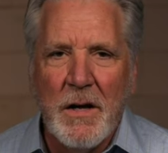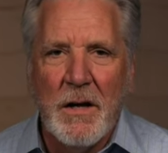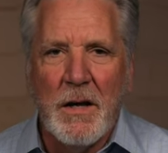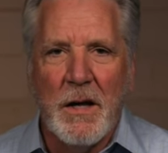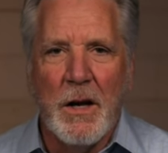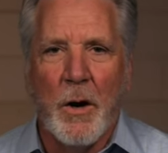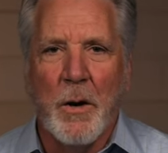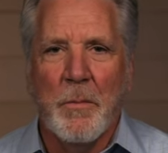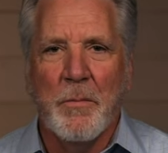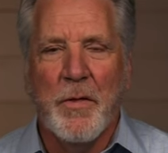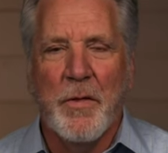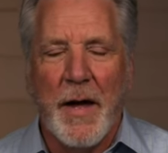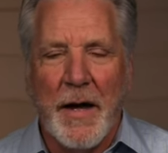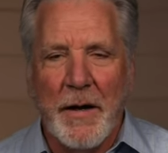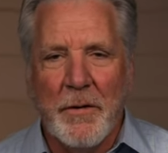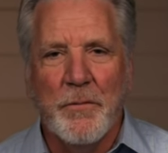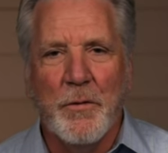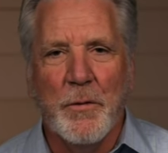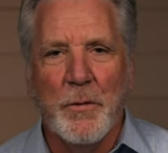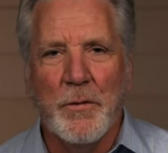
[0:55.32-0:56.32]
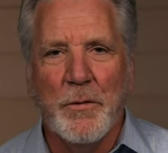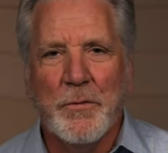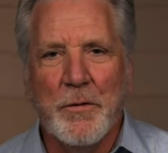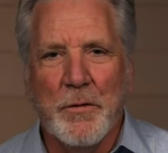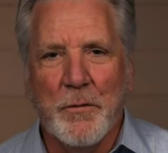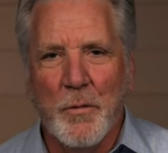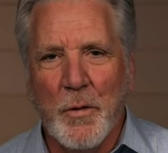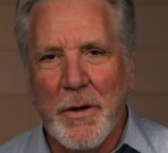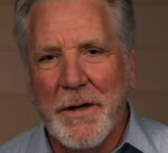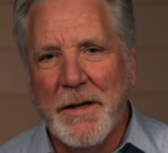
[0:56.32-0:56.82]
You know, I'm thankful to
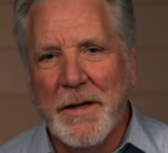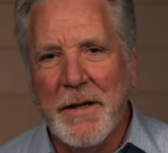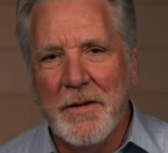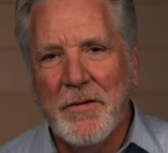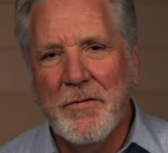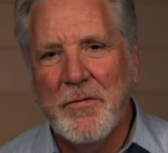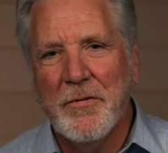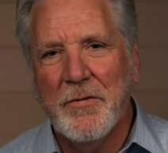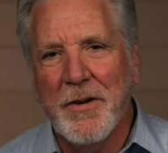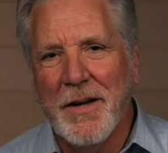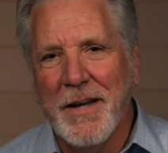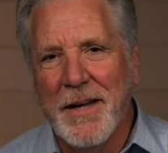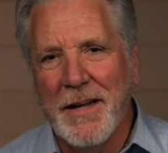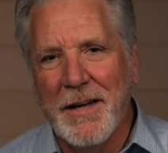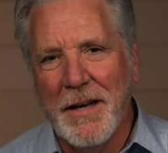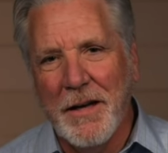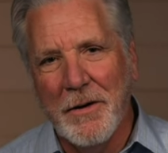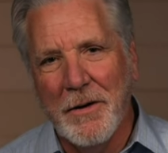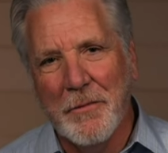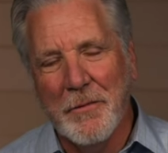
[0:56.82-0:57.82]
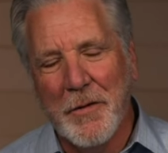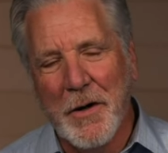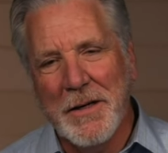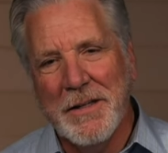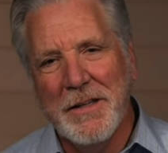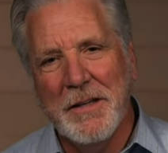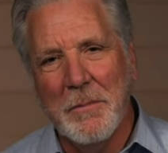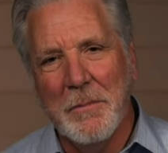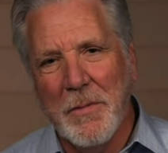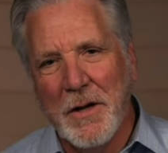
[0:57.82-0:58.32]
have witnessed a little over
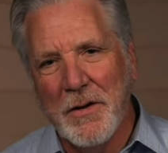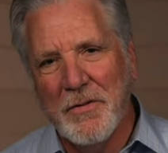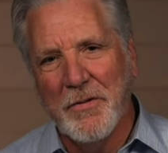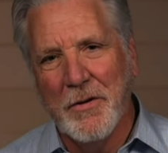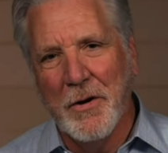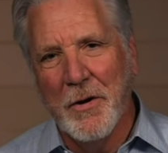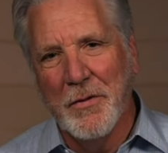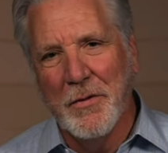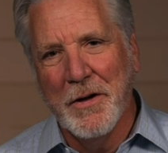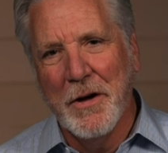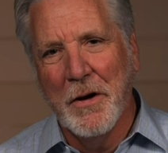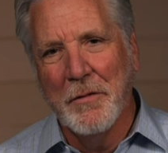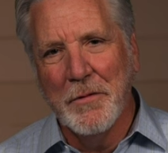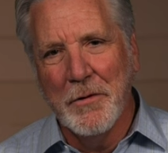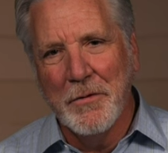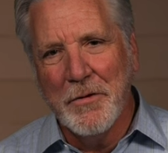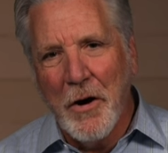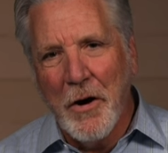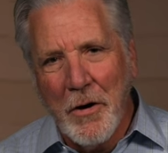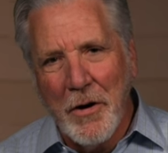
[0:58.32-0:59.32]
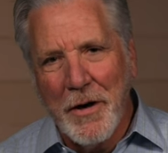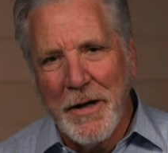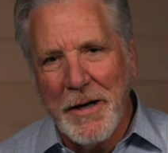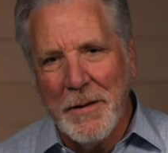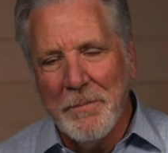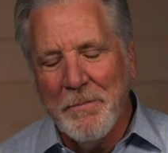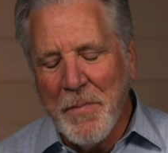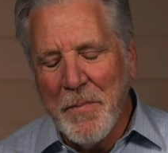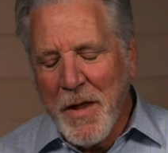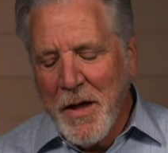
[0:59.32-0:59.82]
18 months ago the
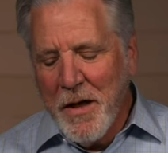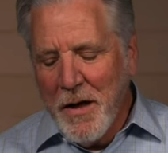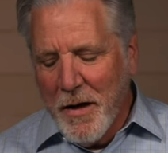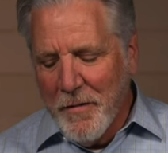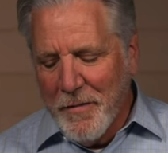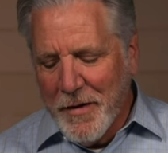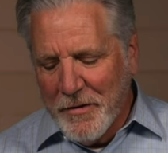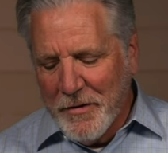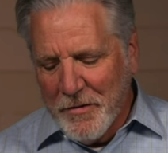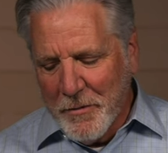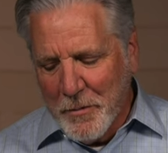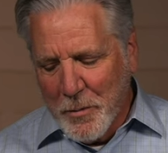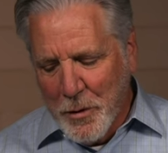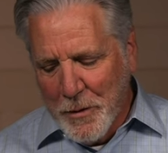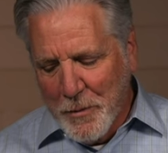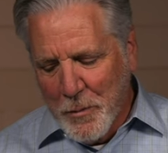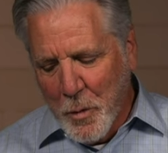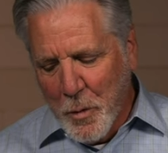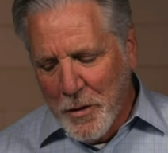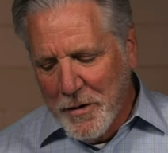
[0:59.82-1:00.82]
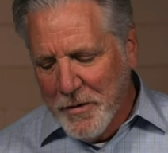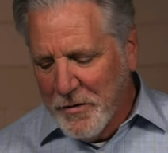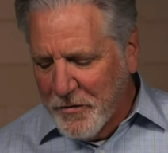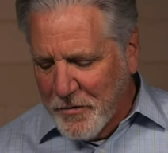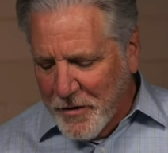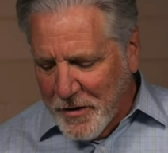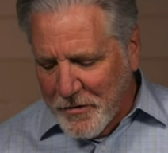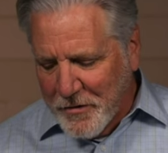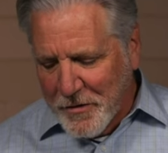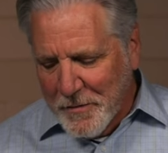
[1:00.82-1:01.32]
overturning of that Supreme Court
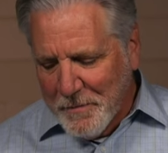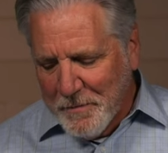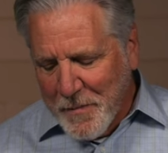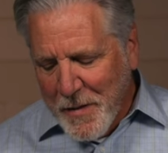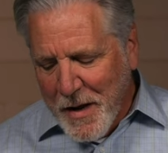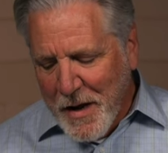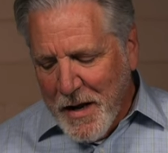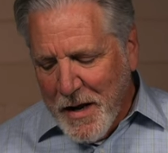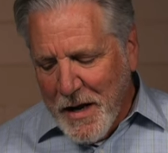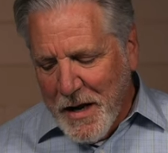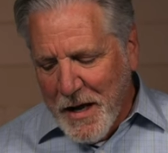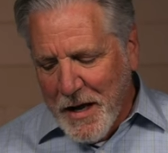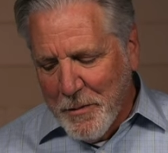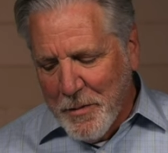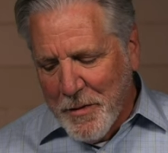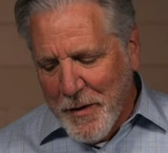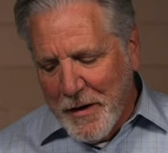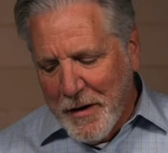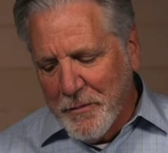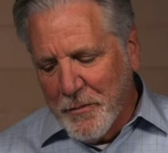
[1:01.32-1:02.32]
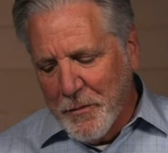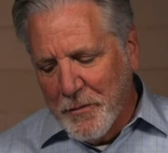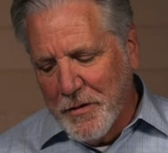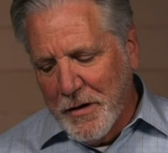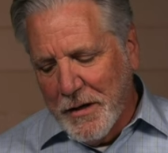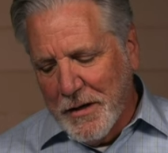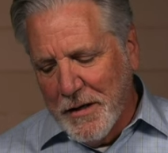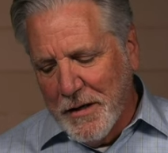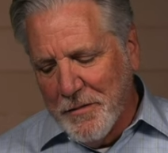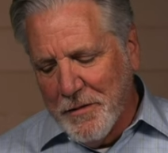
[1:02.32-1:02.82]
decision. And I'm thankful
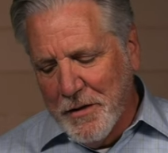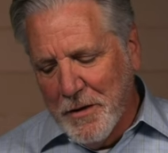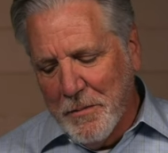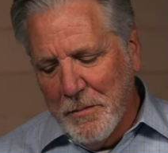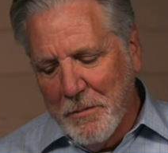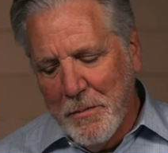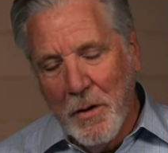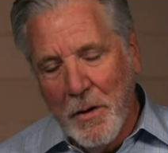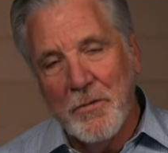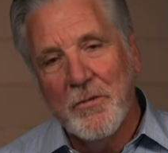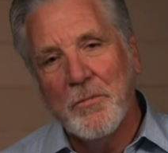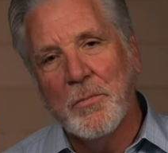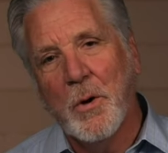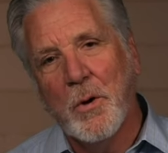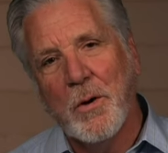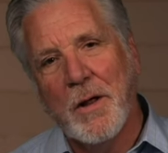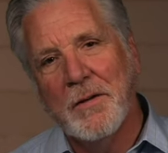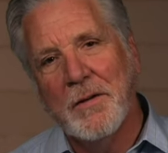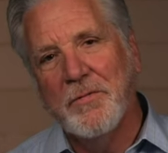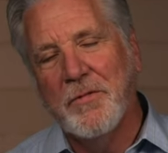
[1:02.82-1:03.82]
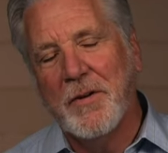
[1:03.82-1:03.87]
to live in the most pro-life